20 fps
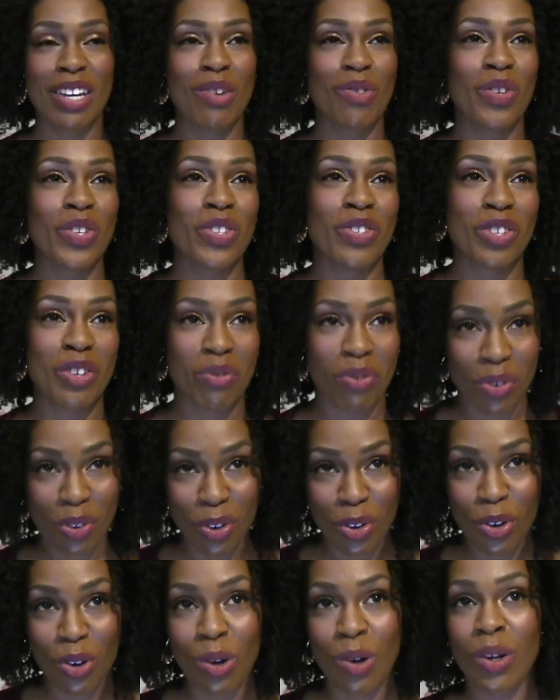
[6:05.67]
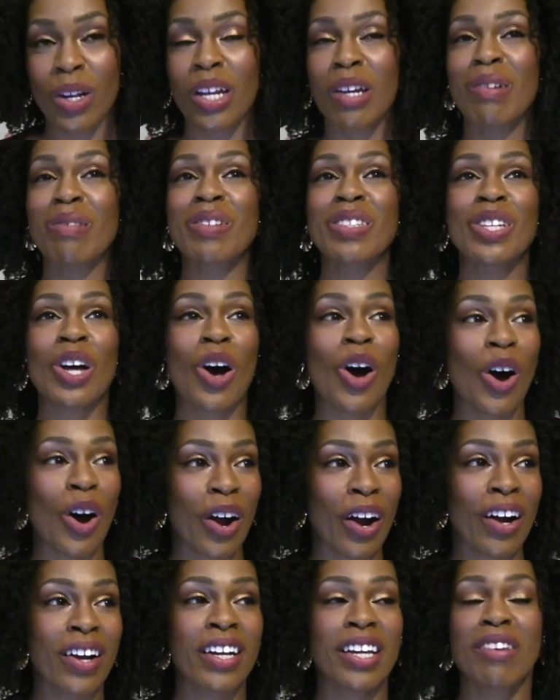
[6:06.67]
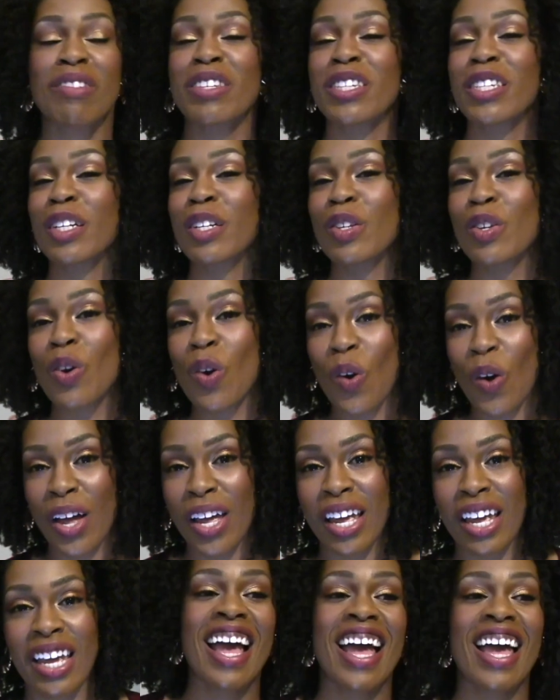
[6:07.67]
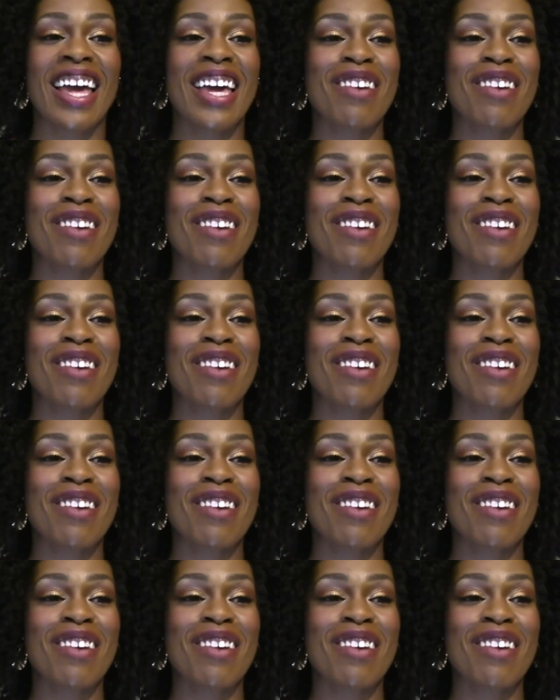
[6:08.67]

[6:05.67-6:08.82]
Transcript: It was difficult, it was hard, it was annoying,